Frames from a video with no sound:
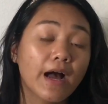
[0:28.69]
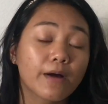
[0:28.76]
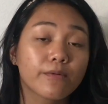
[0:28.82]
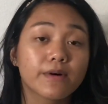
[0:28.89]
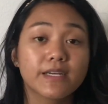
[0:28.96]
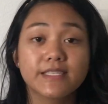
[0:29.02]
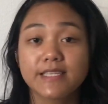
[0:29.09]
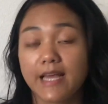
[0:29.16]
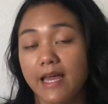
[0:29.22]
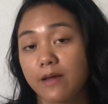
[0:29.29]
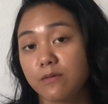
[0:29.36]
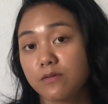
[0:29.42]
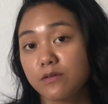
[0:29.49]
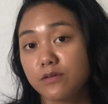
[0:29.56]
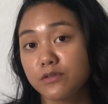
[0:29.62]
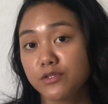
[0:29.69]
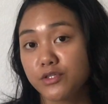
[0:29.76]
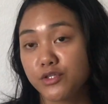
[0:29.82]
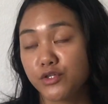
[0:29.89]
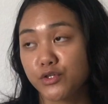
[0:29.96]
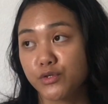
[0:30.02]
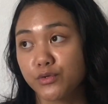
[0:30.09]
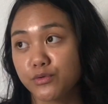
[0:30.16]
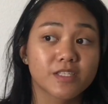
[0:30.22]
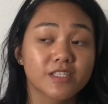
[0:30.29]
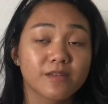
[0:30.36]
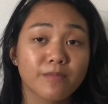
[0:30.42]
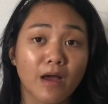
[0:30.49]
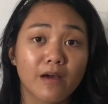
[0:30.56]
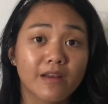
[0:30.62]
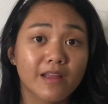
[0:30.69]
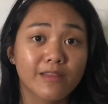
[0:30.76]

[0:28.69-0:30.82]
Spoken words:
I was able to push him out